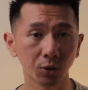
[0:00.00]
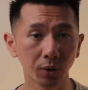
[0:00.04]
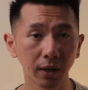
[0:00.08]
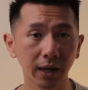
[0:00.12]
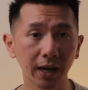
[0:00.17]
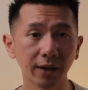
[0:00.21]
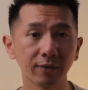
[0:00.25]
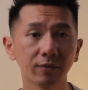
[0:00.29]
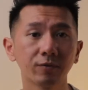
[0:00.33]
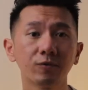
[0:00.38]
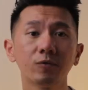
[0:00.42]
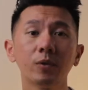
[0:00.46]
you
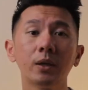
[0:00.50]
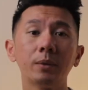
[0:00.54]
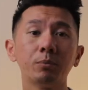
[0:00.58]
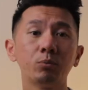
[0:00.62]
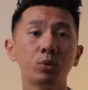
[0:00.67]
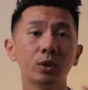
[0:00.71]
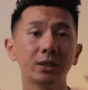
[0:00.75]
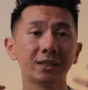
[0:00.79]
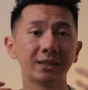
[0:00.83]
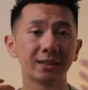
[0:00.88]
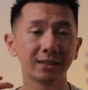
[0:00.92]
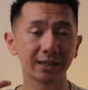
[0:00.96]
have in
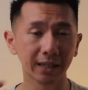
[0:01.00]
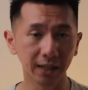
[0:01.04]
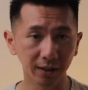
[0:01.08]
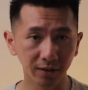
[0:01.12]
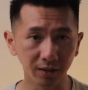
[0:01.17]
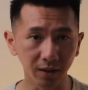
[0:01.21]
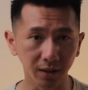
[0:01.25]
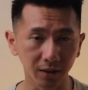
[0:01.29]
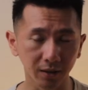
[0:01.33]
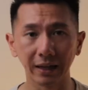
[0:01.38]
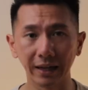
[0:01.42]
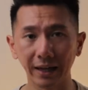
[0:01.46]

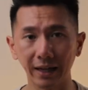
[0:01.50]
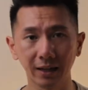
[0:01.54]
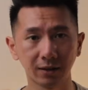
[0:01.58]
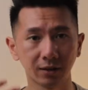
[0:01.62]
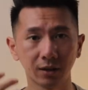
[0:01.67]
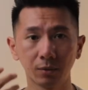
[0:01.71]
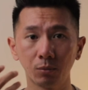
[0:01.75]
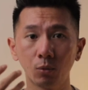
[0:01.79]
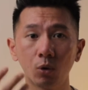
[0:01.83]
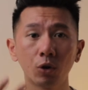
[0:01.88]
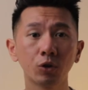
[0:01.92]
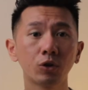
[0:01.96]
presenting and
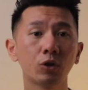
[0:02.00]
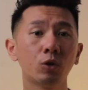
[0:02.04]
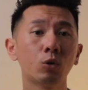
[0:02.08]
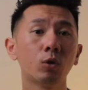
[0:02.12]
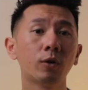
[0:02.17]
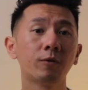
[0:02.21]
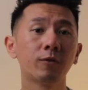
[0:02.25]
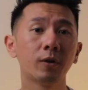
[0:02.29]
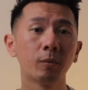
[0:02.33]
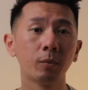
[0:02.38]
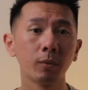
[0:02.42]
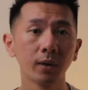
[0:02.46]
the more you are
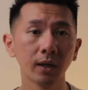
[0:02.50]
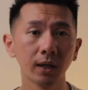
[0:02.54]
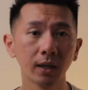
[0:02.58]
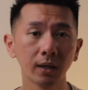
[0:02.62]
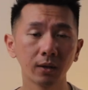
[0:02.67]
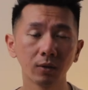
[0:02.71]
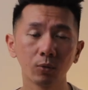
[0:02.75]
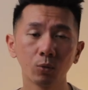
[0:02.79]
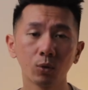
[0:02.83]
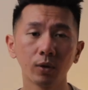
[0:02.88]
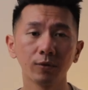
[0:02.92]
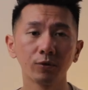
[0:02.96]

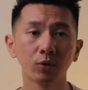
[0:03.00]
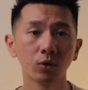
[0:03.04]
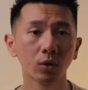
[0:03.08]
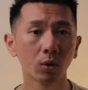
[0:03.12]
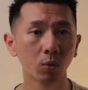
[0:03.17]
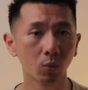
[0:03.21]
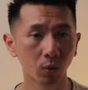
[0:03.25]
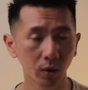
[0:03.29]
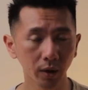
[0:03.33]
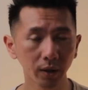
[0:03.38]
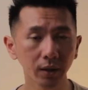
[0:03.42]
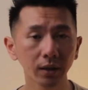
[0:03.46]
familiar with your
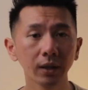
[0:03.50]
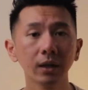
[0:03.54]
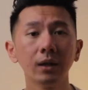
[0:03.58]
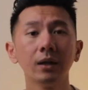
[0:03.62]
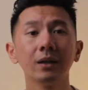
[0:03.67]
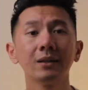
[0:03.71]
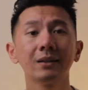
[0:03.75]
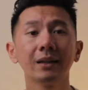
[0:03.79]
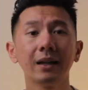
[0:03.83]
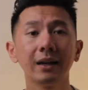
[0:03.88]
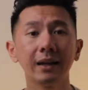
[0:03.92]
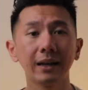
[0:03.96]
work,
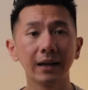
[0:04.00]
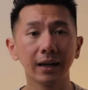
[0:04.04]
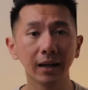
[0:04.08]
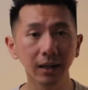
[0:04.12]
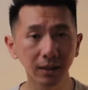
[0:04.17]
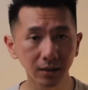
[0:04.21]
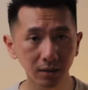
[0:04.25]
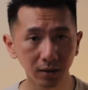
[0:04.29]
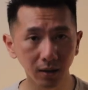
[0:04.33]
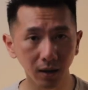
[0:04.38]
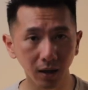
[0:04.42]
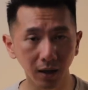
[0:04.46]
the
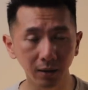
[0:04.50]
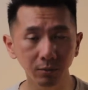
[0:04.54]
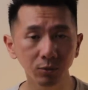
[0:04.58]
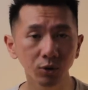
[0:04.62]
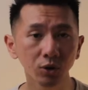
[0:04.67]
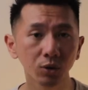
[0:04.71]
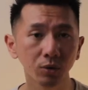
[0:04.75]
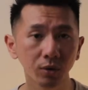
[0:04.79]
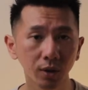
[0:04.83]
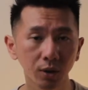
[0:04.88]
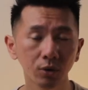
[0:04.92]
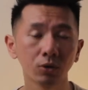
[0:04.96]
less times
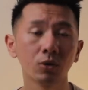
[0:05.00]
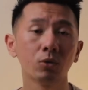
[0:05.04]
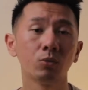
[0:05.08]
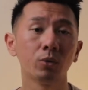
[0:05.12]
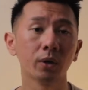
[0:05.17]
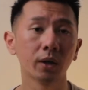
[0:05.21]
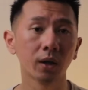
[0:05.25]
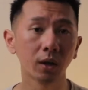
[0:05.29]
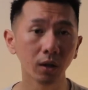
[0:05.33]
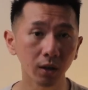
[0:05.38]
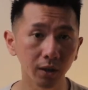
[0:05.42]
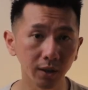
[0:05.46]
you need to
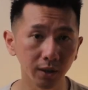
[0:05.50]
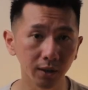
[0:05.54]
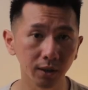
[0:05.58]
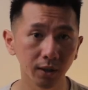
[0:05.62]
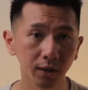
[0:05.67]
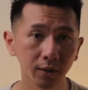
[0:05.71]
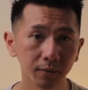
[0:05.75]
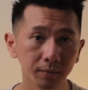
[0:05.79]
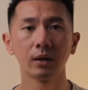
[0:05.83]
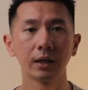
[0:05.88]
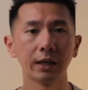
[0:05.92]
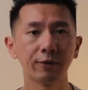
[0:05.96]
rehearse.
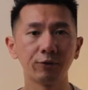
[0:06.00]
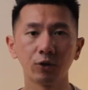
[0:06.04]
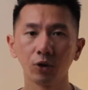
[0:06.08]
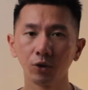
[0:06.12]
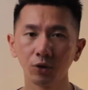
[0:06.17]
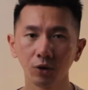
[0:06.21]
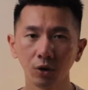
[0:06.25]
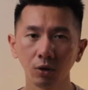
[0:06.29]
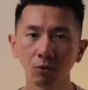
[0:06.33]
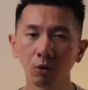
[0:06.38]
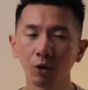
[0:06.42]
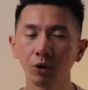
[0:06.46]
If you're
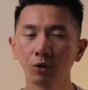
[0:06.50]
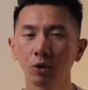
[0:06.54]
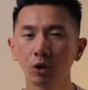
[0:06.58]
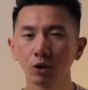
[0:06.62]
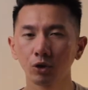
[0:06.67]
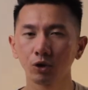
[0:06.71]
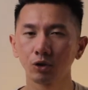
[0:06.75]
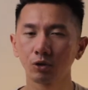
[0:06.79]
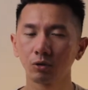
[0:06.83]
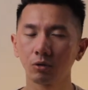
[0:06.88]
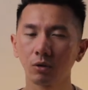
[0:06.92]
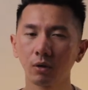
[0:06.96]
new or you're not
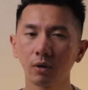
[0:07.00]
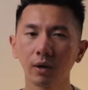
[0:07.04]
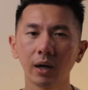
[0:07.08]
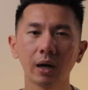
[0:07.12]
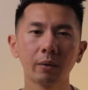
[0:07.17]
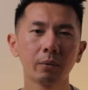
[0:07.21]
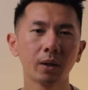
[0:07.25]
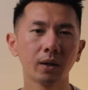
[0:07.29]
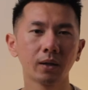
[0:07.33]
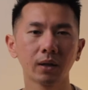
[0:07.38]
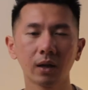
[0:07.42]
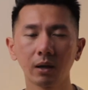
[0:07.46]
sure how
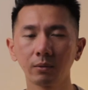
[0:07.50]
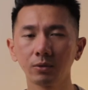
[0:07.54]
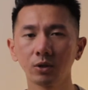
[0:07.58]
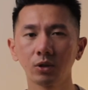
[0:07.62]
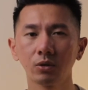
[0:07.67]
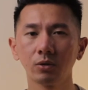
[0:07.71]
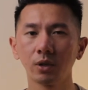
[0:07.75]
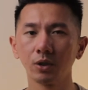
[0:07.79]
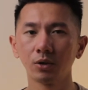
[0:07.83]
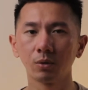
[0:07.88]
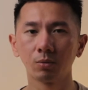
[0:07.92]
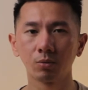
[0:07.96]
many times
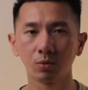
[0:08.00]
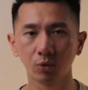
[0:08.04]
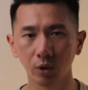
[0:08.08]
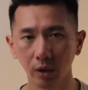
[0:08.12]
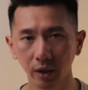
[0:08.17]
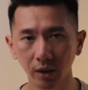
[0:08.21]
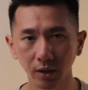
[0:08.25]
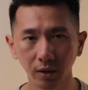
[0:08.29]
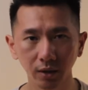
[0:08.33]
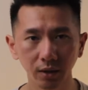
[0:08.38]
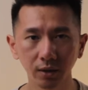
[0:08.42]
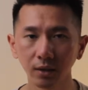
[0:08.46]
you need to
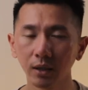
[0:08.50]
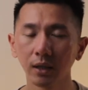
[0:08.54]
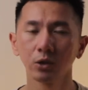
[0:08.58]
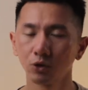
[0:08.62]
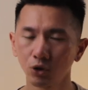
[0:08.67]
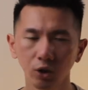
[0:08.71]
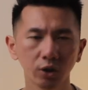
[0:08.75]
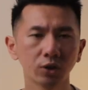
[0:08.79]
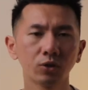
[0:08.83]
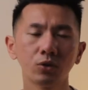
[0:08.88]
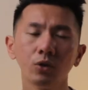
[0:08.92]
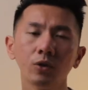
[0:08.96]
rehearse,
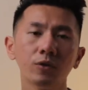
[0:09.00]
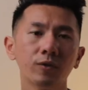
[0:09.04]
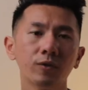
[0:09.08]
just do